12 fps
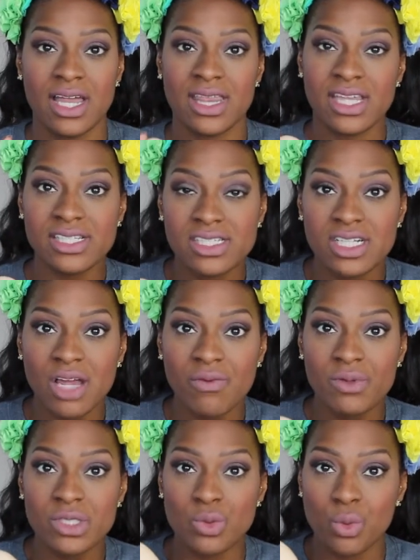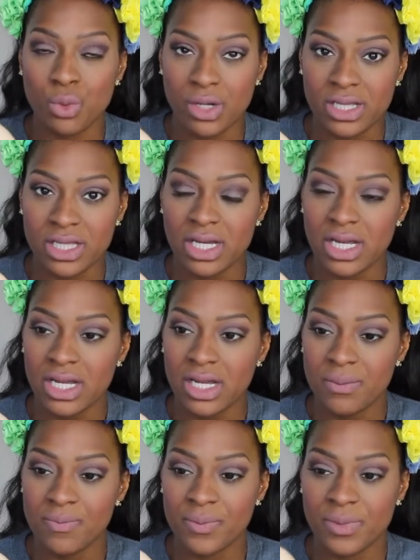This stuff was
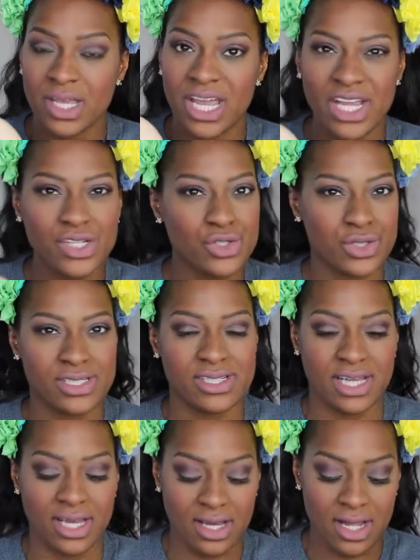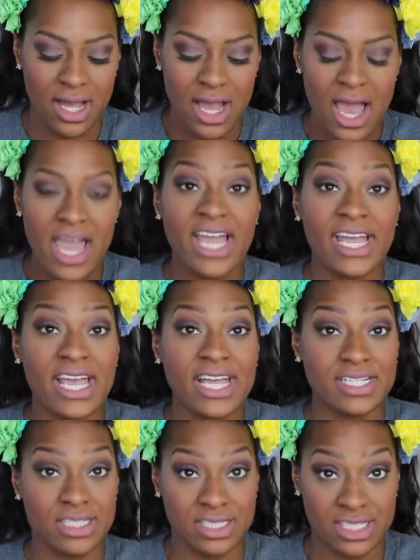really interesting.
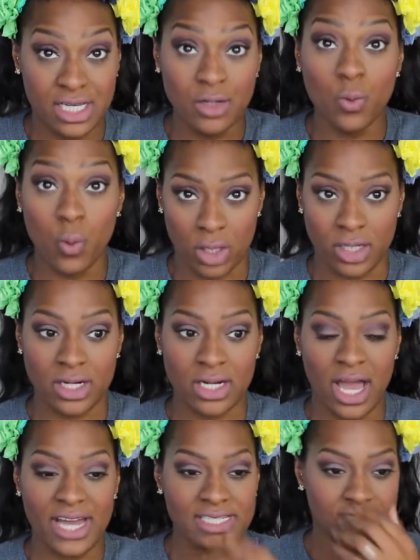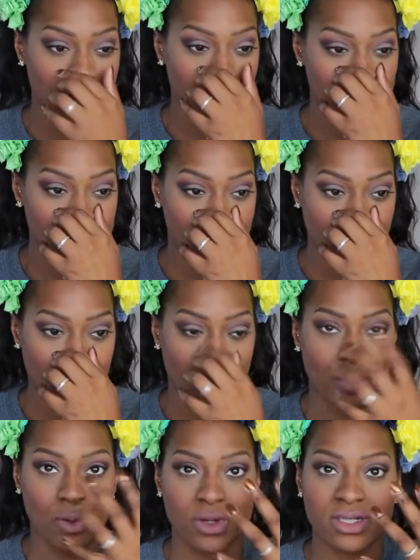It did work. I did feel like my
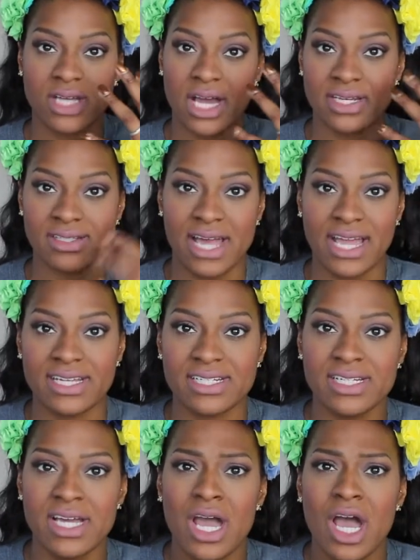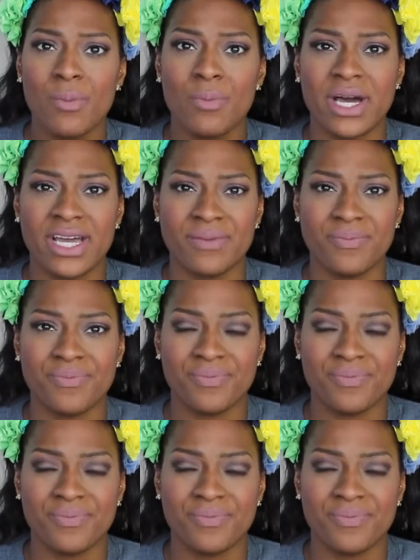pores kind of tightened, but